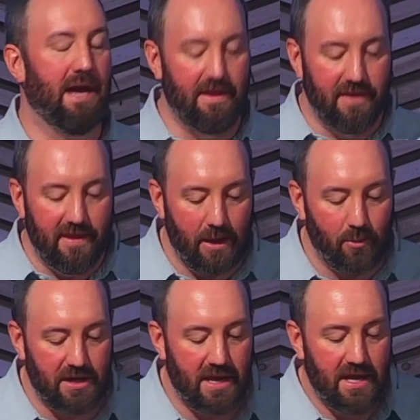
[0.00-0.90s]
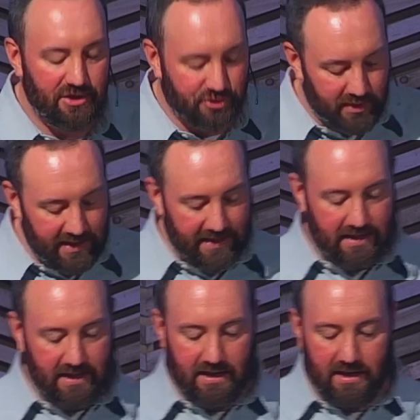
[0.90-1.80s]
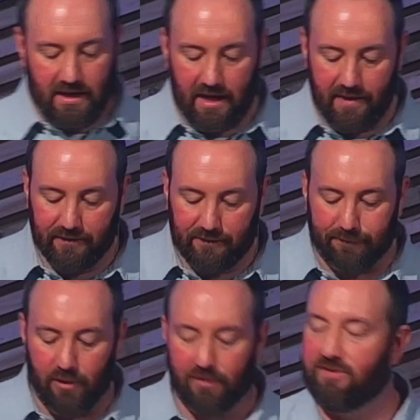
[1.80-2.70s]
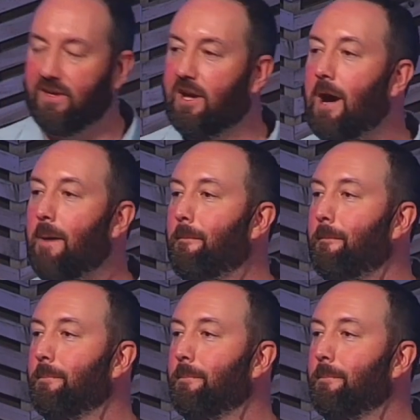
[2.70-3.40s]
and then they would drink this first cup.